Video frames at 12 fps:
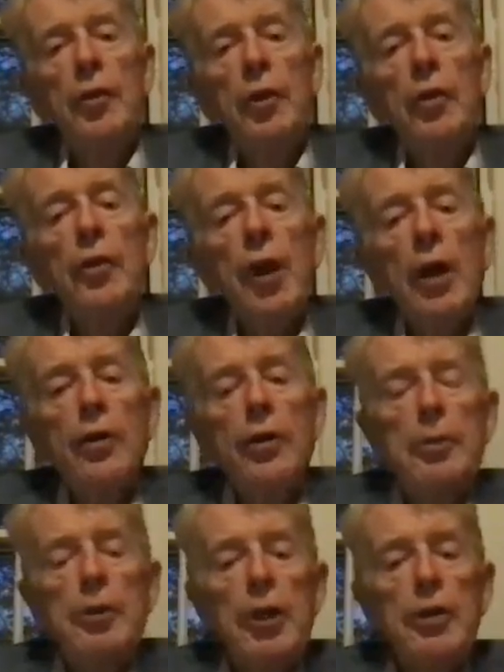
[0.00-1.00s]
turned down
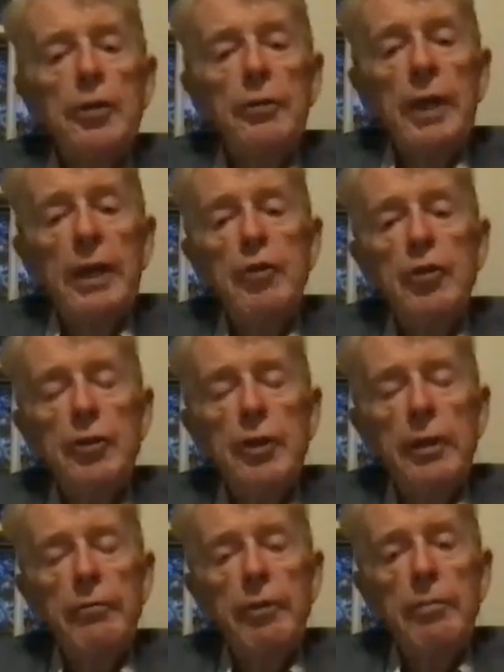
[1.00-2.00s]
the production of
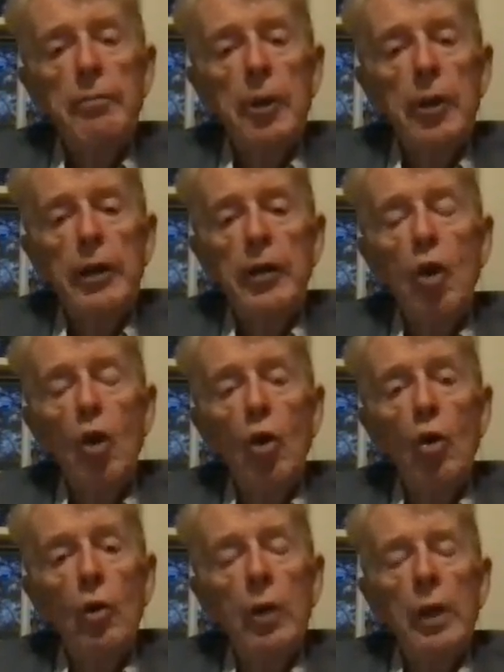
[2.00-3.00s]
electricity from burning
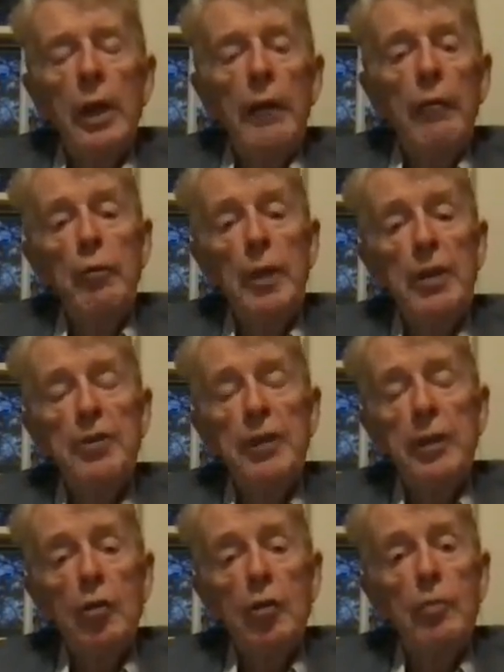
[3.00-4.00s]
coal and
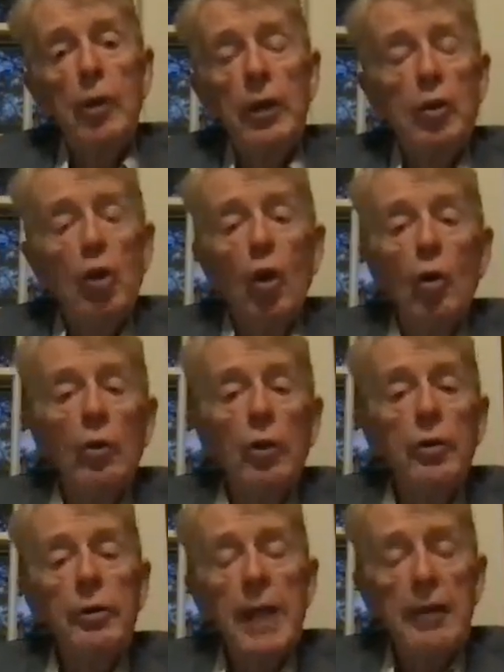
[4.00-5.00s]
replacing burning coal
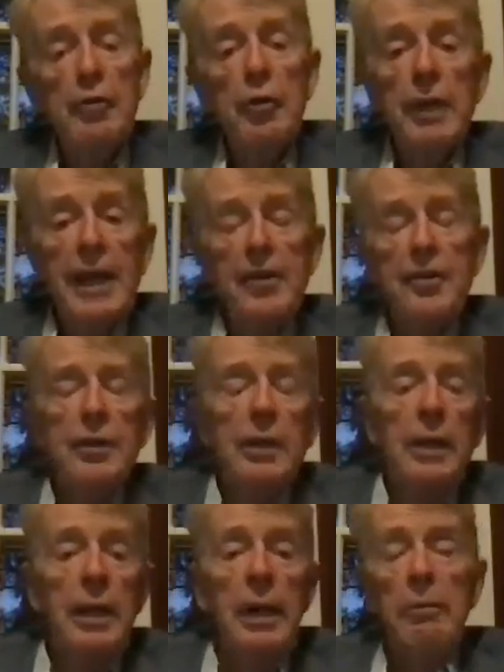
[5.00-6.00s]
with natural gas.
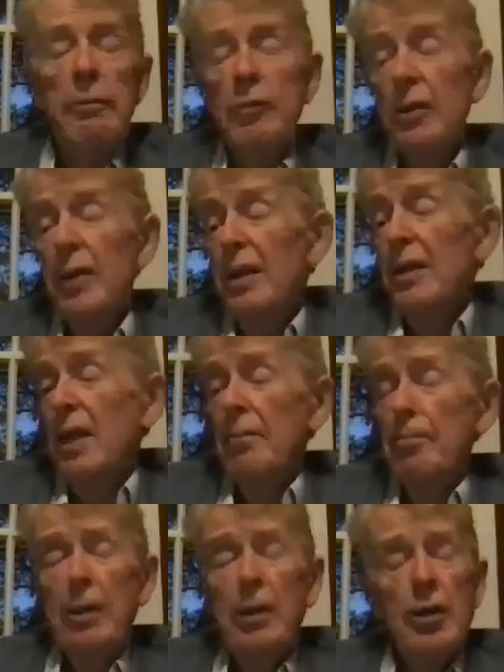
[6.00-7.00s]
We've done that
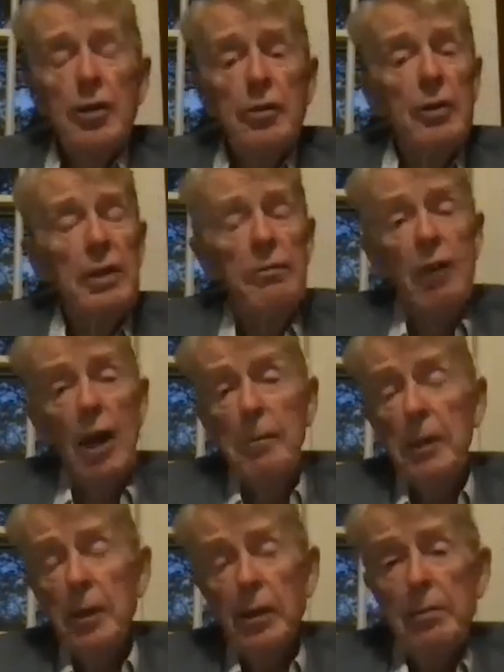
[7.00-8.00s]
not because of the
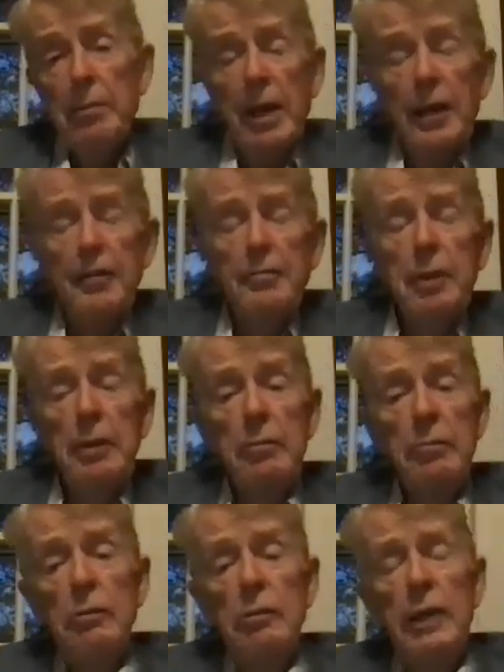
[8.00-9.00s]
environmental impacts, but
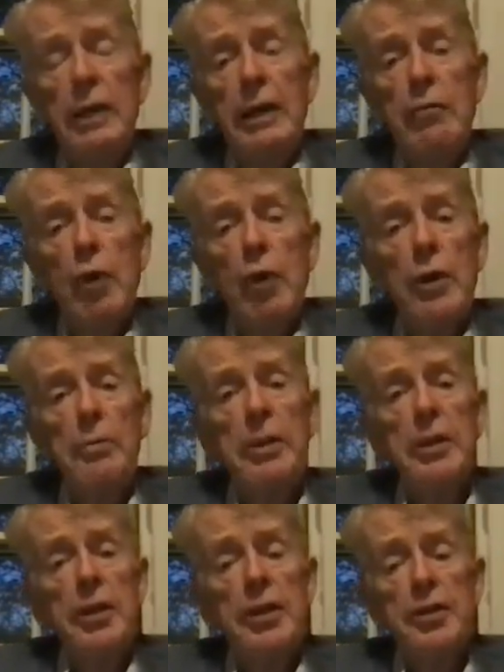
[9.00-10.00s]
really rather
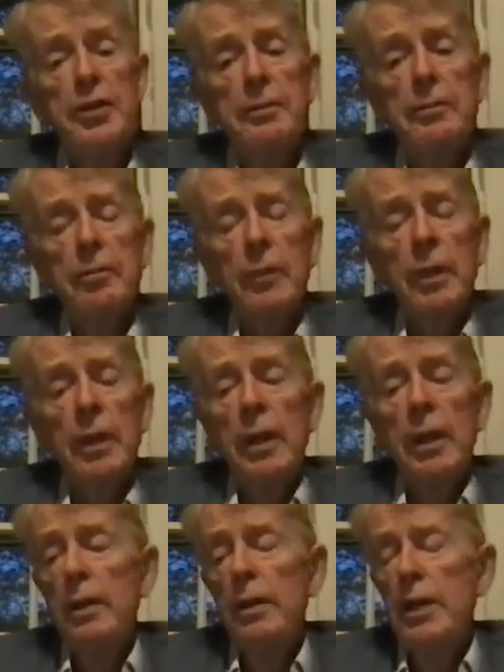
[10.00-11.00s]
because
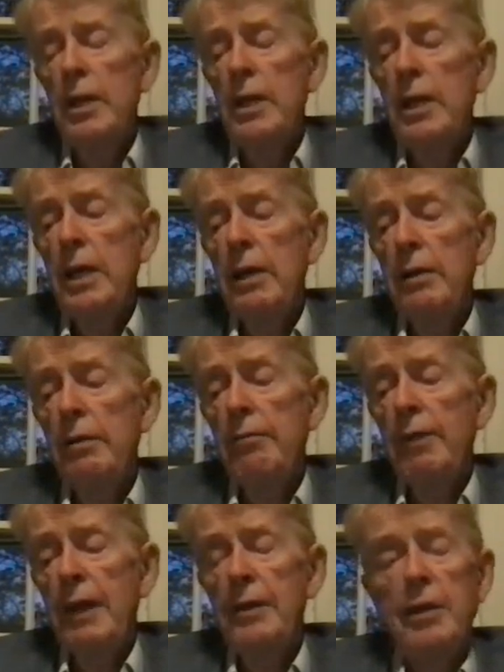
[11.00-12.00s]
the
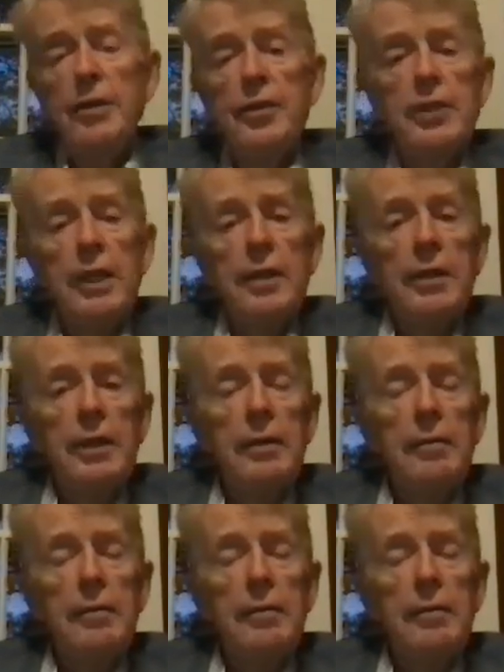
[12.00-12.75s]
fact is that